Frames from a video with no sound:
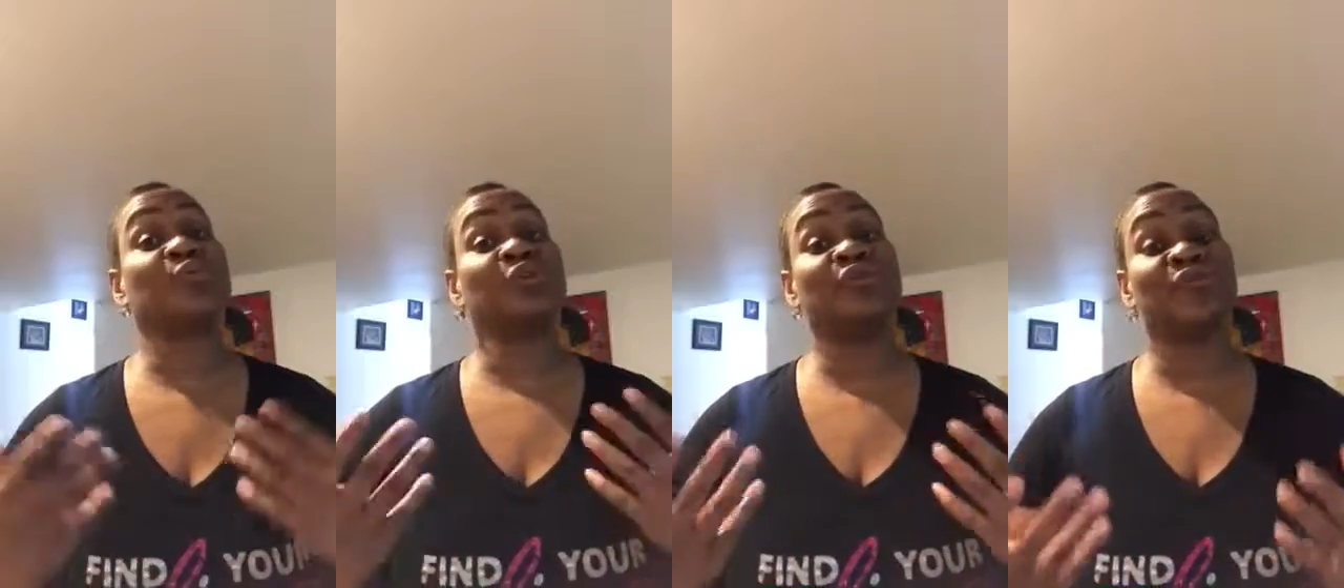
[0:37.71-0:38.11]

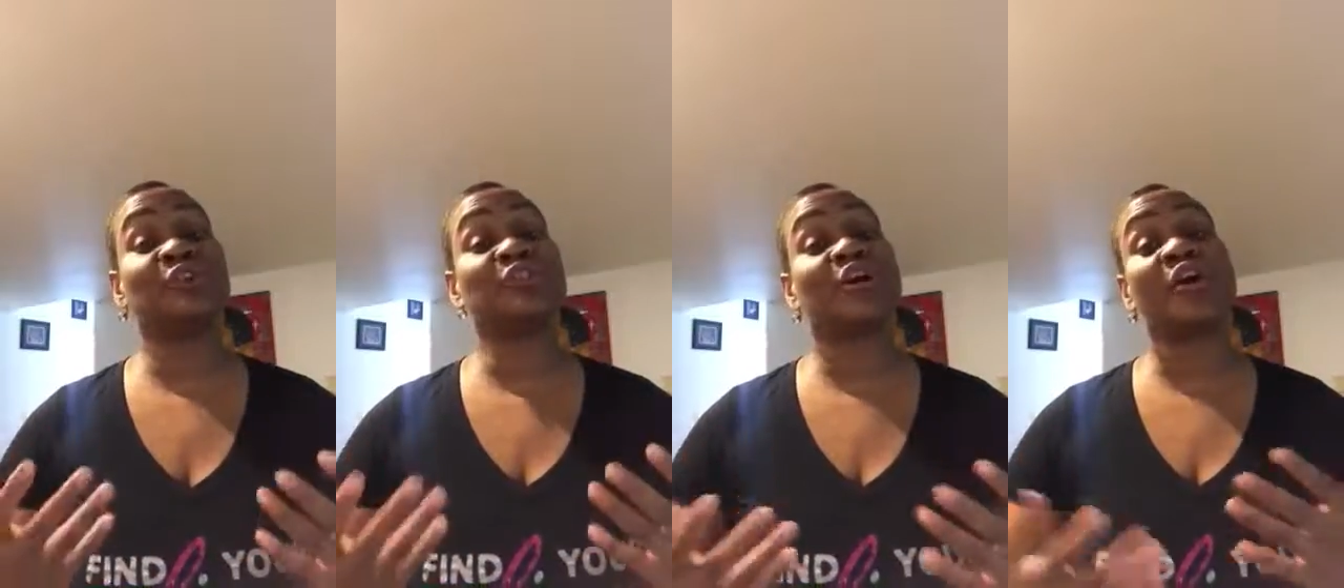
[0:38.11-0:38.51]
When you
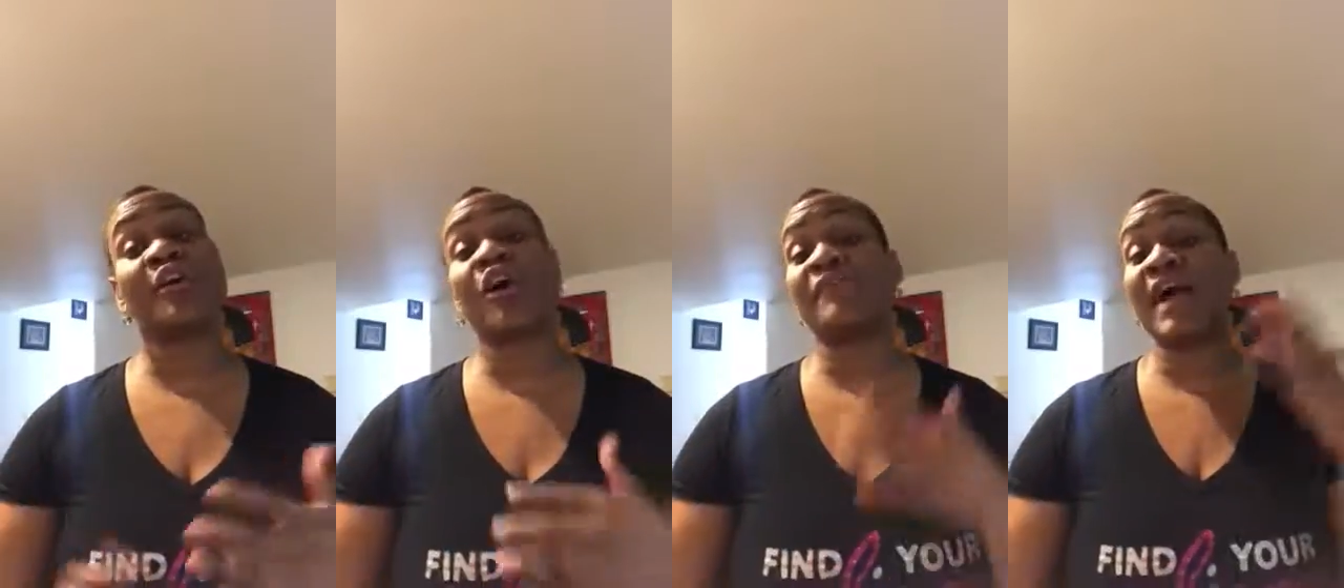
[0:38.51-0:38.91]
first start
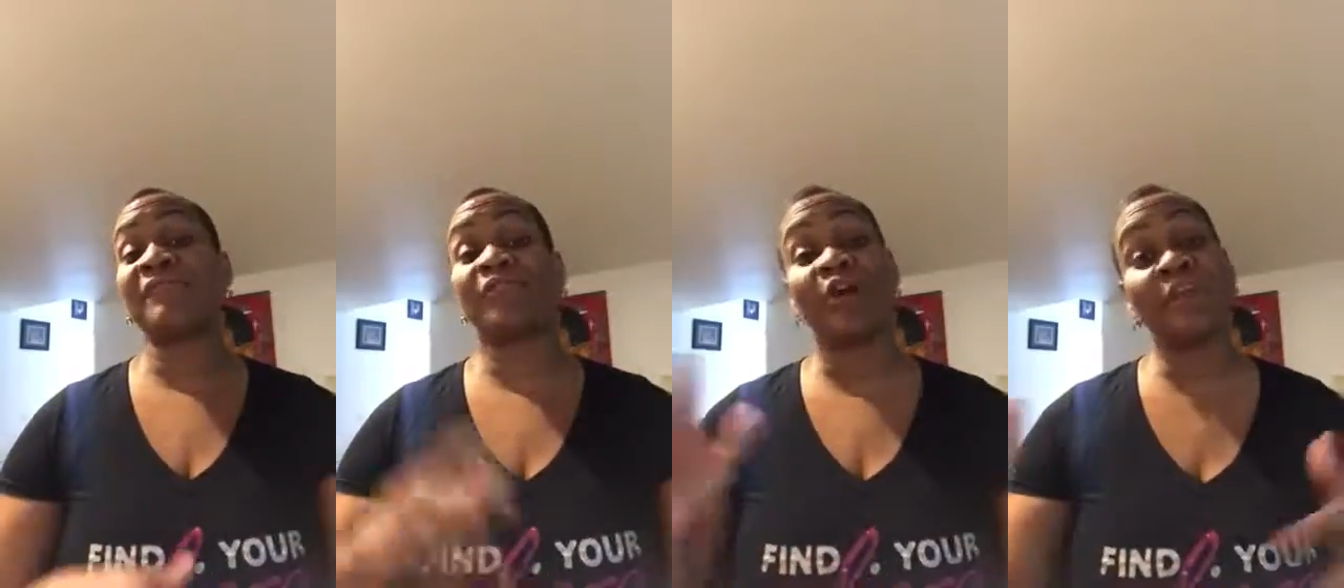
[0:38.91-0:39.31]
off,
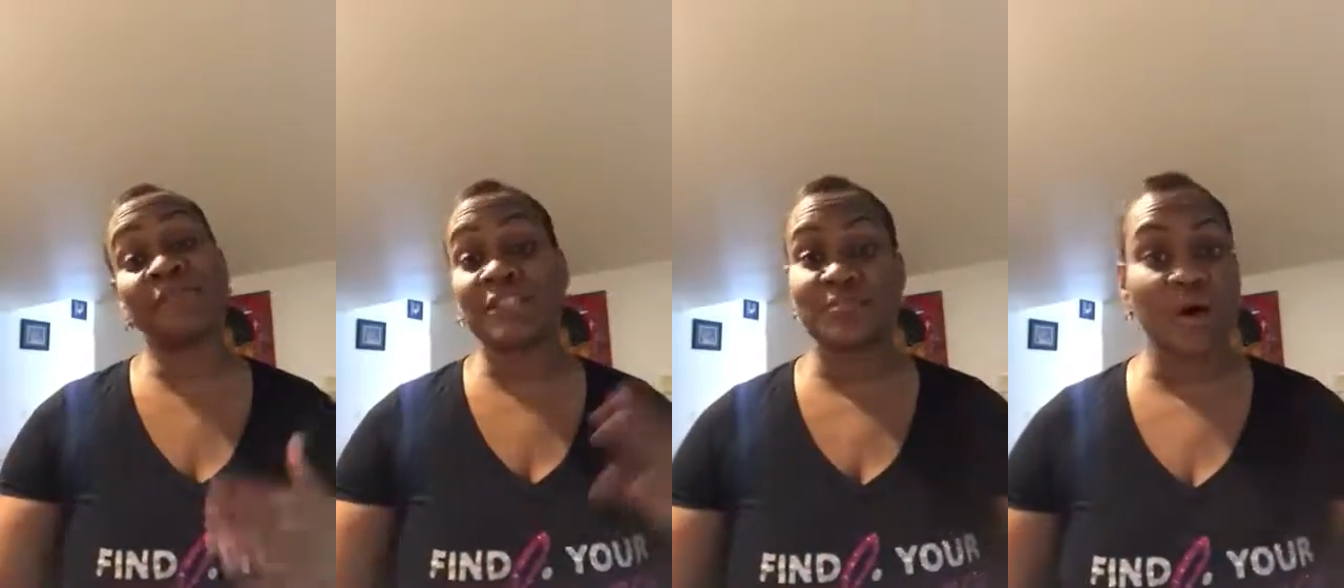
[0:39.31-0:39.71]
after all of
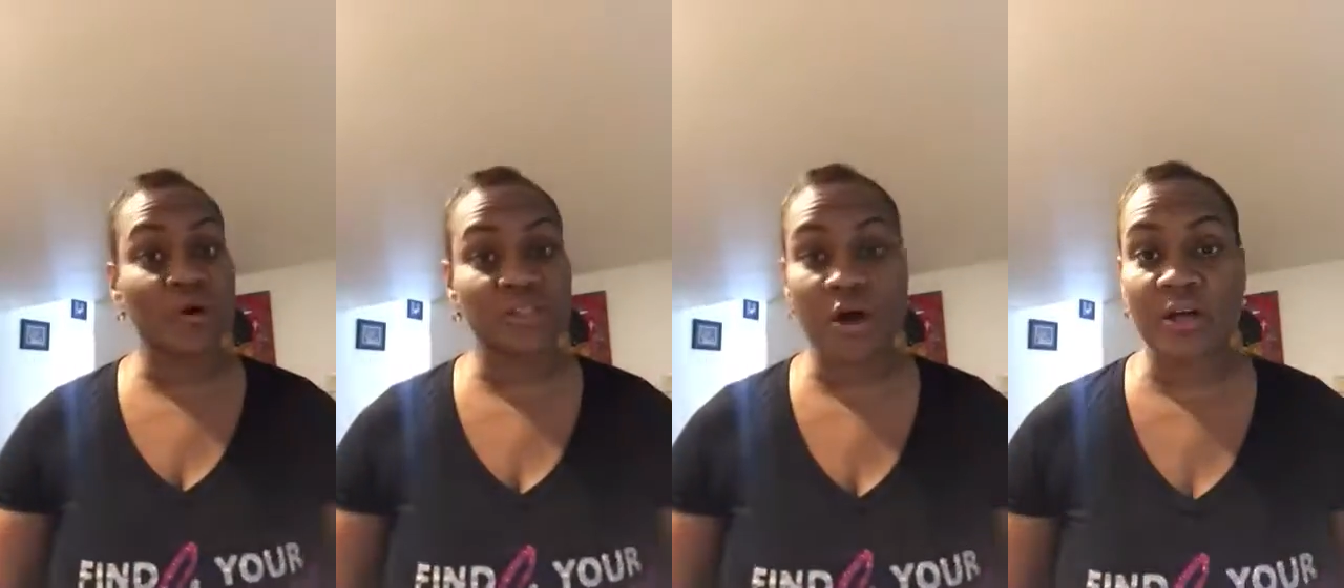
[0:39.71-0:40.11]
the
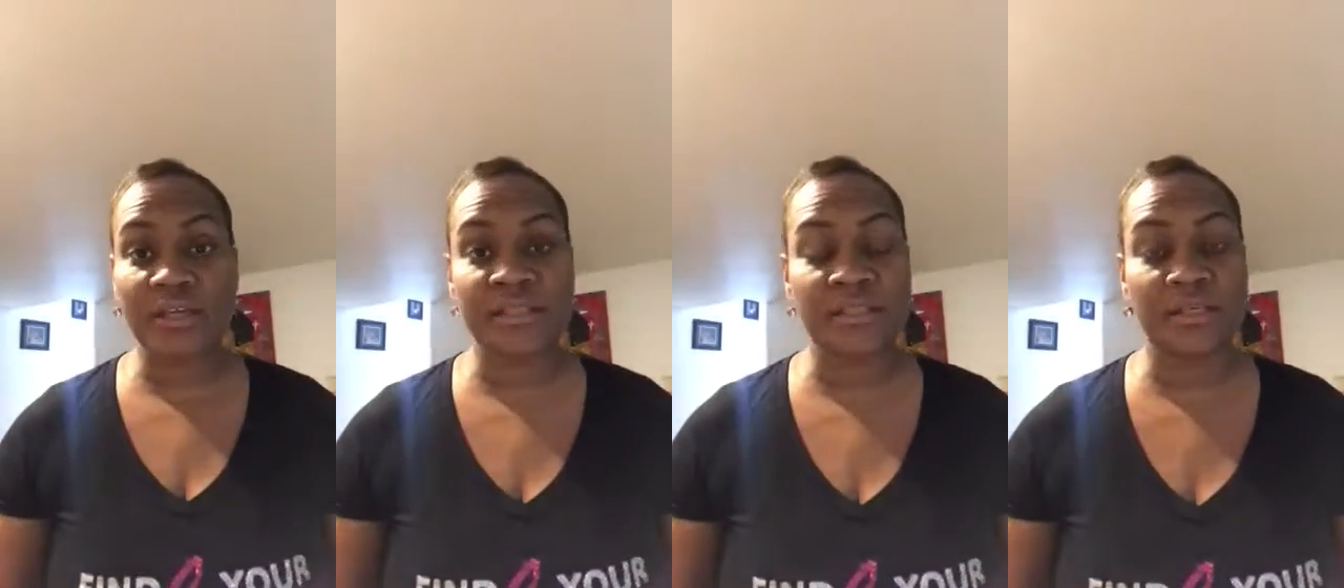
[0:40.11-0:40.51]
small
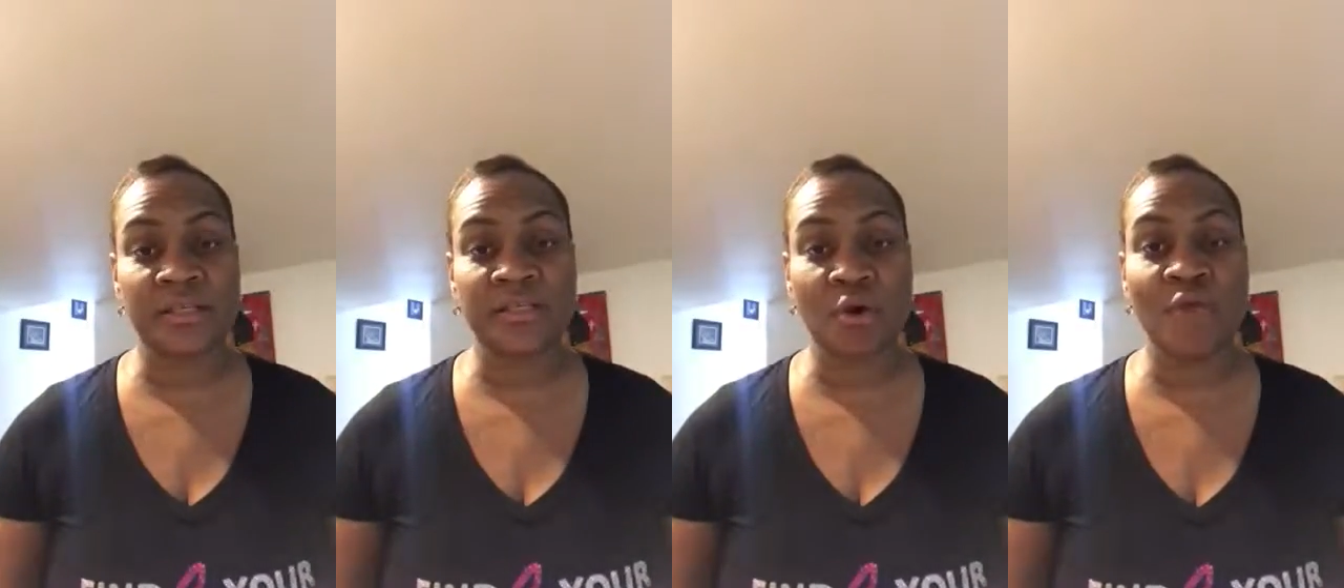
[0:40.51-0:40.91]
talk is
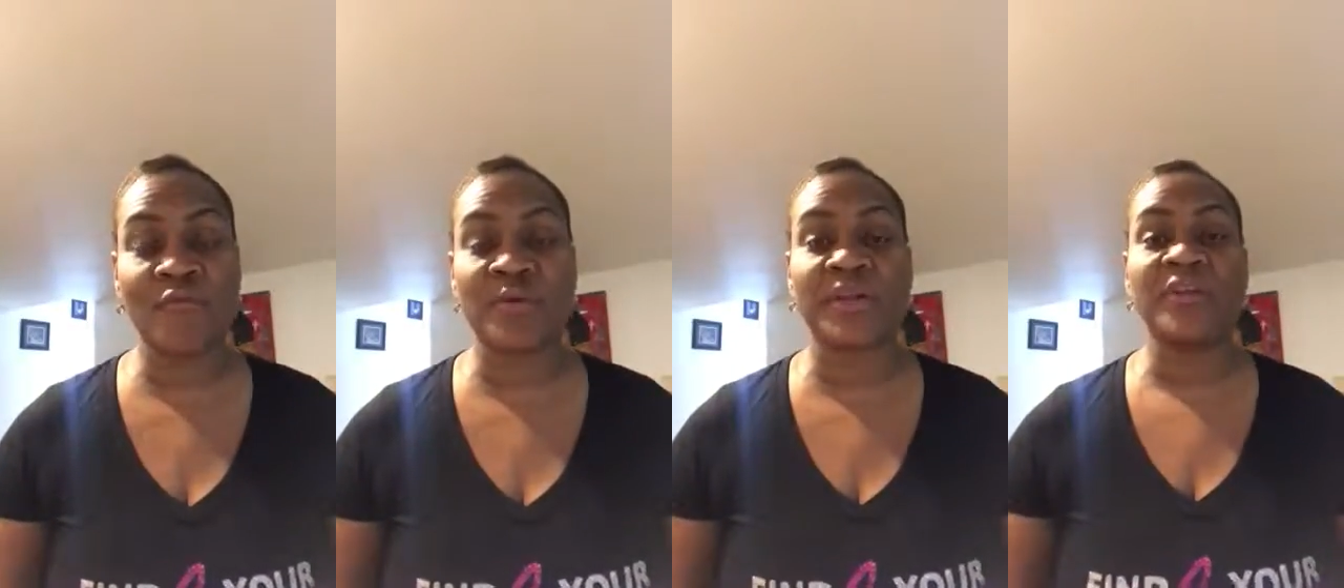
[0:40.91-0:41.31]

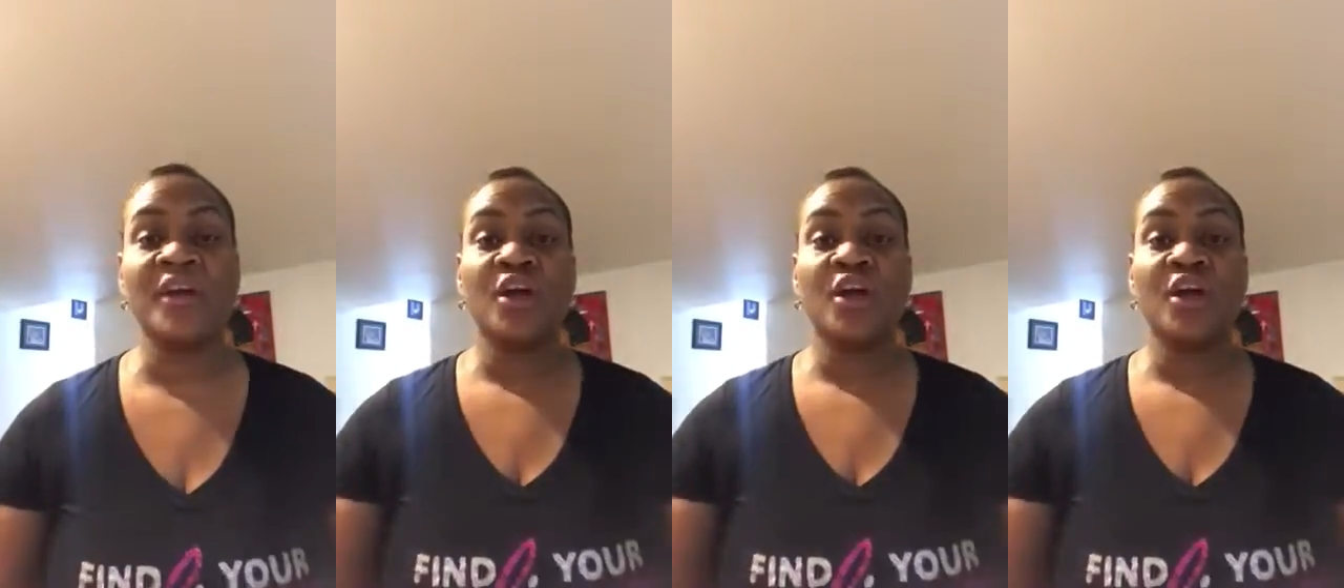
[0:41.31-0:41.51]
over with,